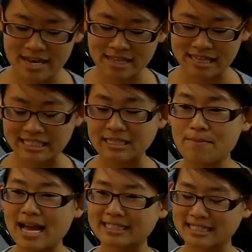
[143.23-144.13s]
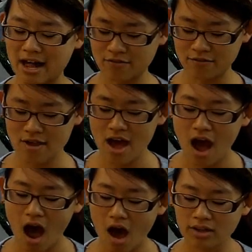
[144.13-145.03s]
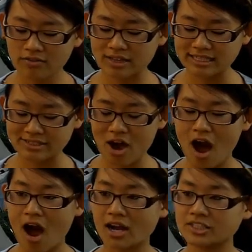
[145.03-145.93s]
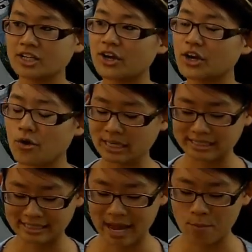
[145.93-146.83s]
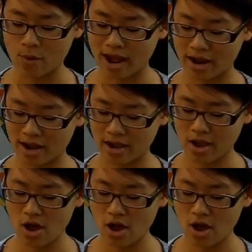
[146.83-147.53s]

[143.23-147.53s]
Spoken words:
And I think to myself, all of these cars are going somewhere.